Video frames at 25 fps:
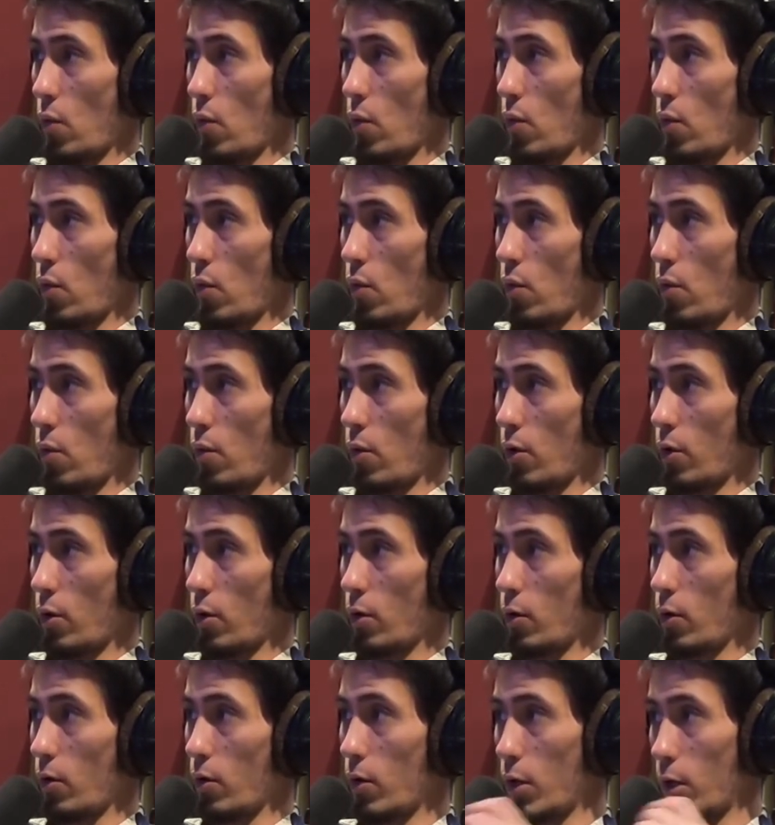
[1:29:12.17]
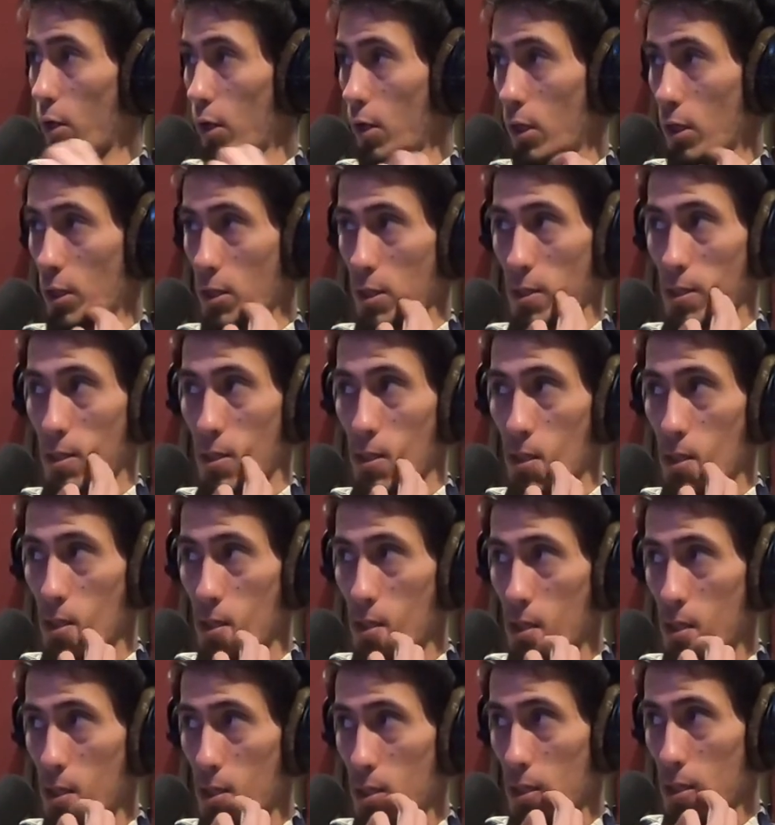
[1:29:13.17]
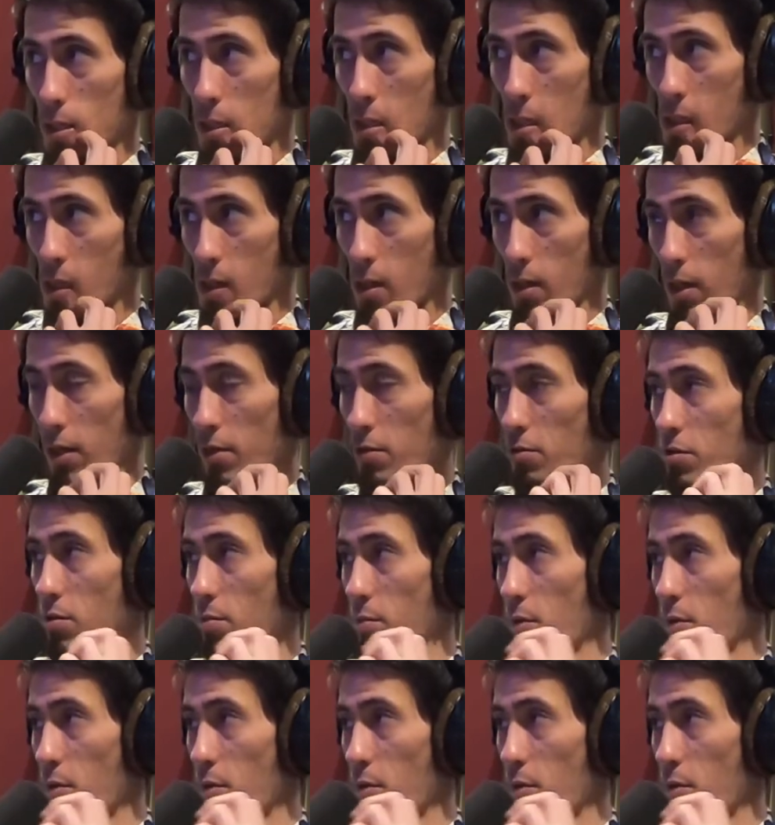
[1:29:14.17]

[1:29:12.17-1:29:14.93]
or there's